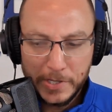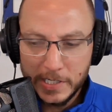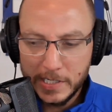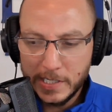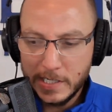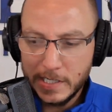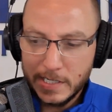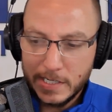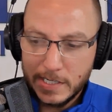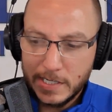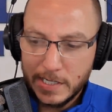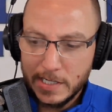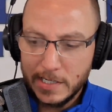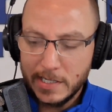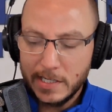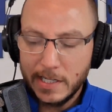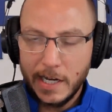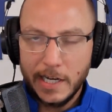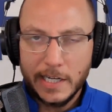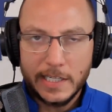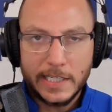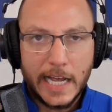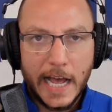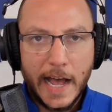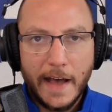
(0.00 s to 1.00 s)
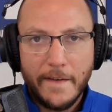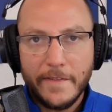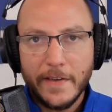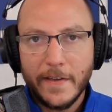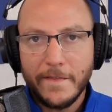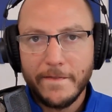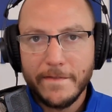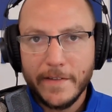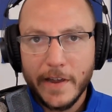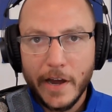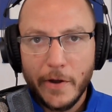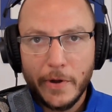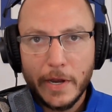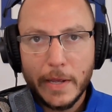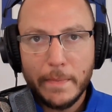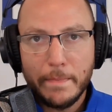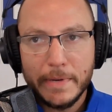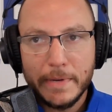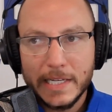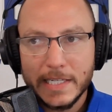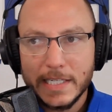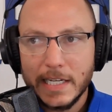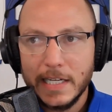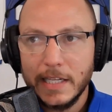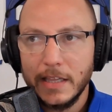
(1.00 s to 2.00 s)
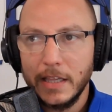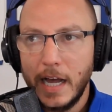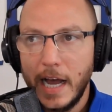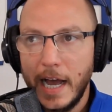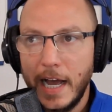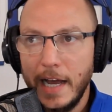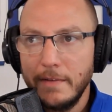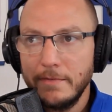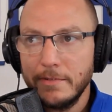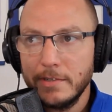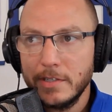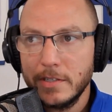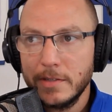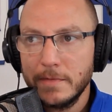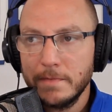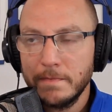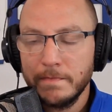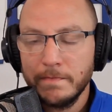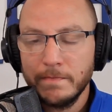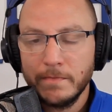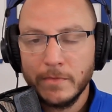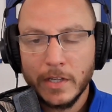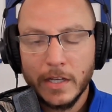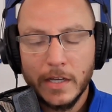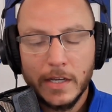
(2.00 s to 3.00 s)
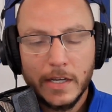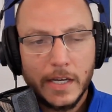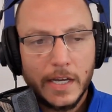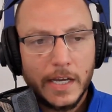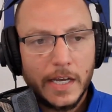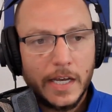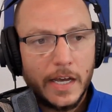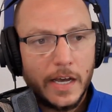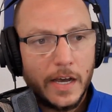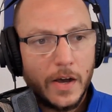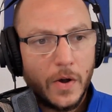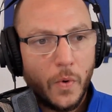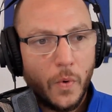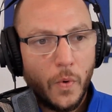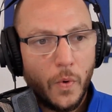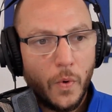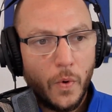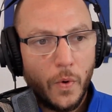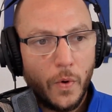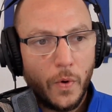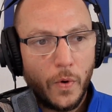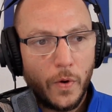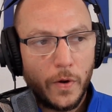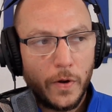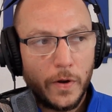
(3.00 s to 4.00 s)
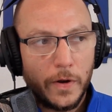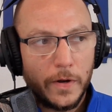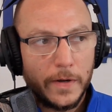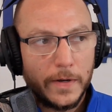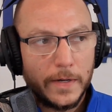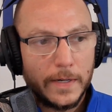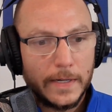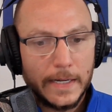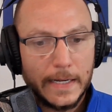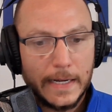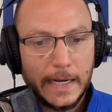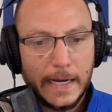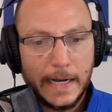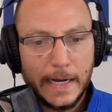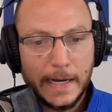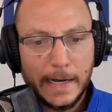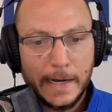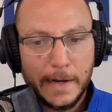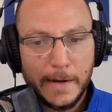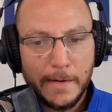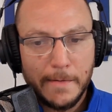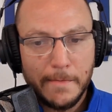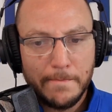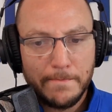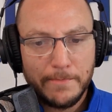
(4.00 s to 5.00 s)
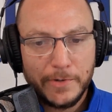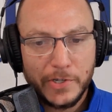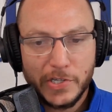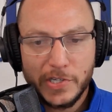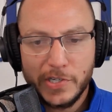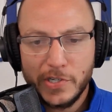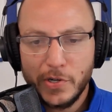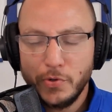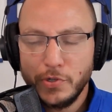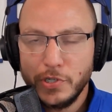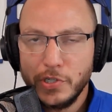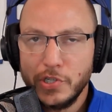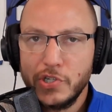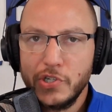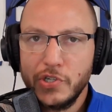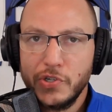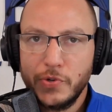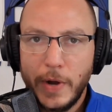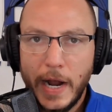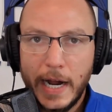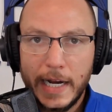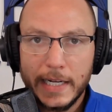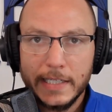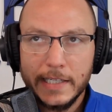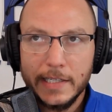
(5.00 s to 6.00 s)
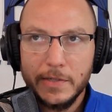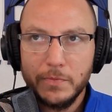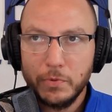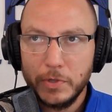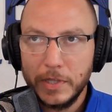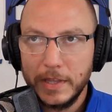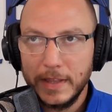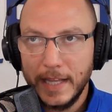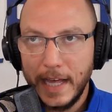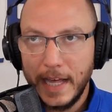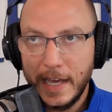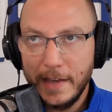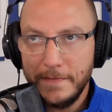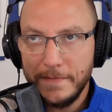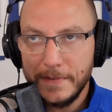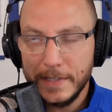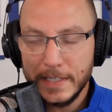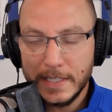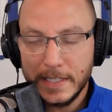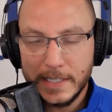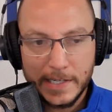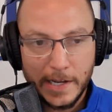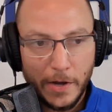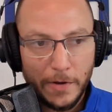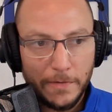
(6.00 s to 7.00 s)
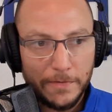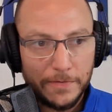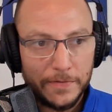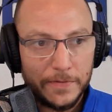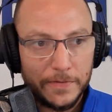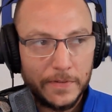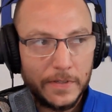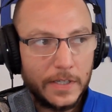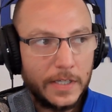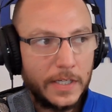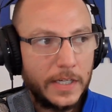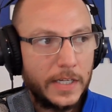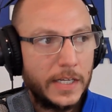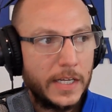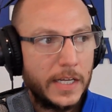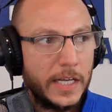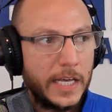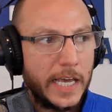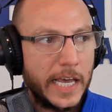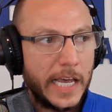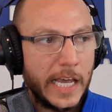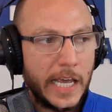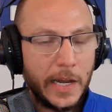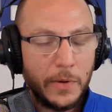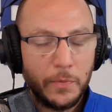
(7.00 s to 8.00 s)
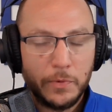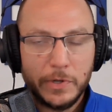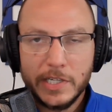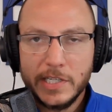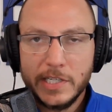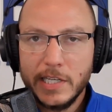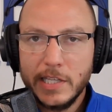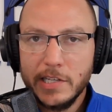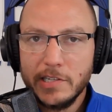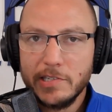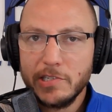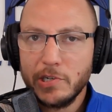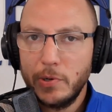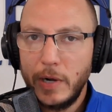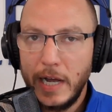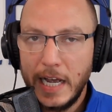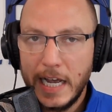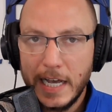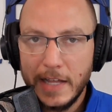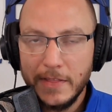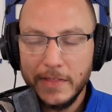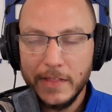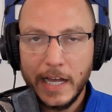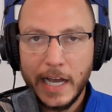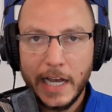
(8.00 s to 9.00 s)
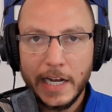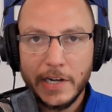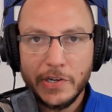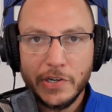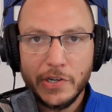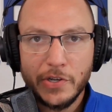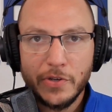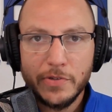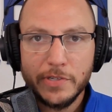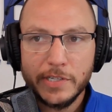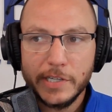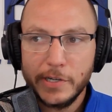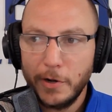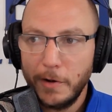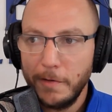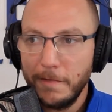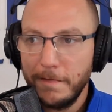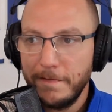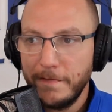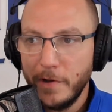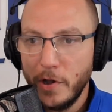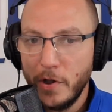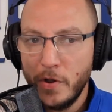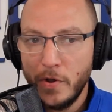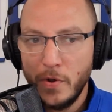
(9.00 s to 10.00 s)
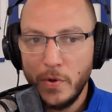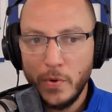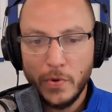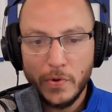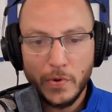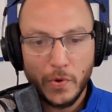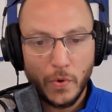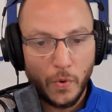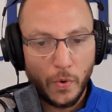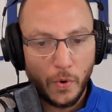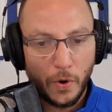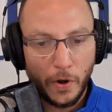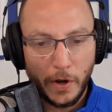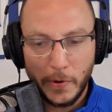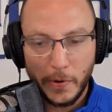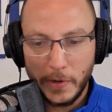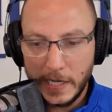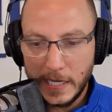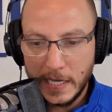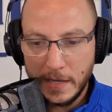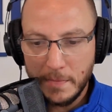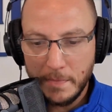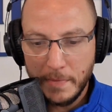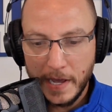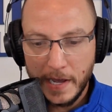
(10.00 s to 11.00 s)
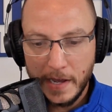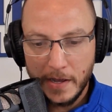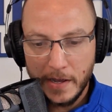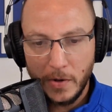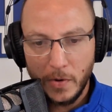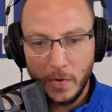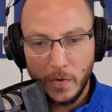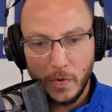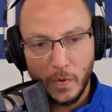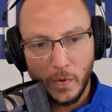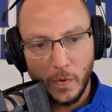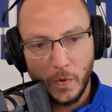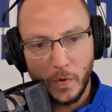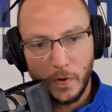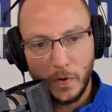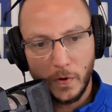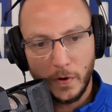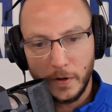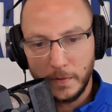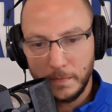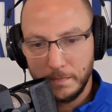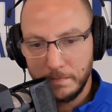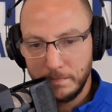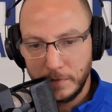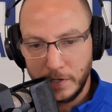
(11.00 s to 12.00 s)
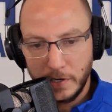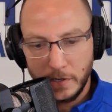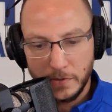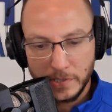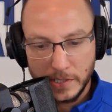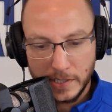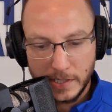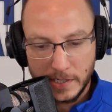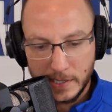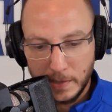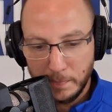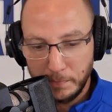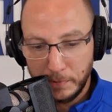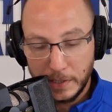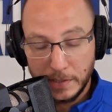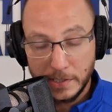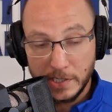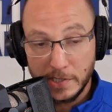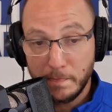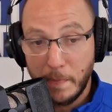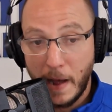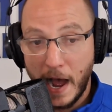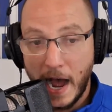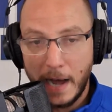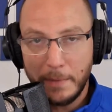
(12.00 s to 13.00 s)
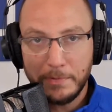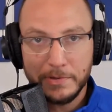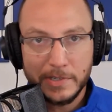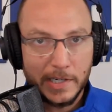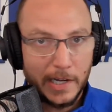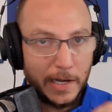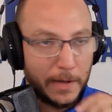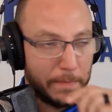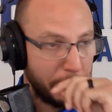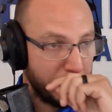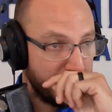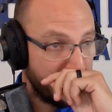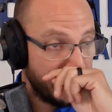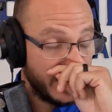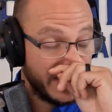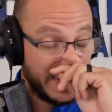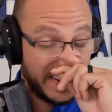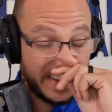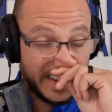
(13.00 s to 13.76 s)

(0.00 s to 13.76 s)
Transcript: This is just us having very busy lives, or just so distracted with life itself. And we see these little headline news hit our phone or email, or just simply just pops up